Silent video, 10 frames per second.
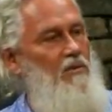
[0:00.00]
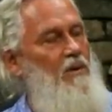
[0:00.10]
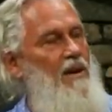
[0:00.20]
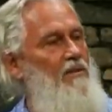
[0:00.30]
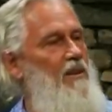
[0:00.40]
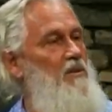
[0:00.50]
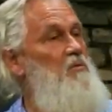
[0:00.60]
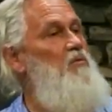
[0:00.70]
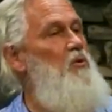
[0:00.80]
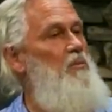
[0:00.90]
around on the
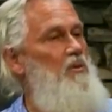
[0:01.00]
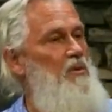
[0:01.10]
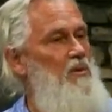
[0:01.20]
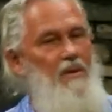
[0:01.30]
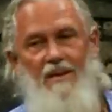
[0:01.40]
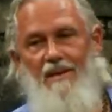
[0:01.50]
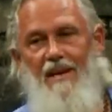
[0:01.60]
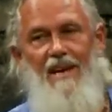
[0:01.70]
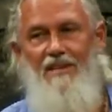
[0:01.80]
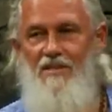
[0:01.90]
full moon and
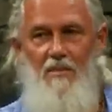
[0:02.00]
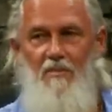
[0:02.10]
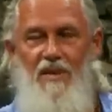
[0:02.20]
they had some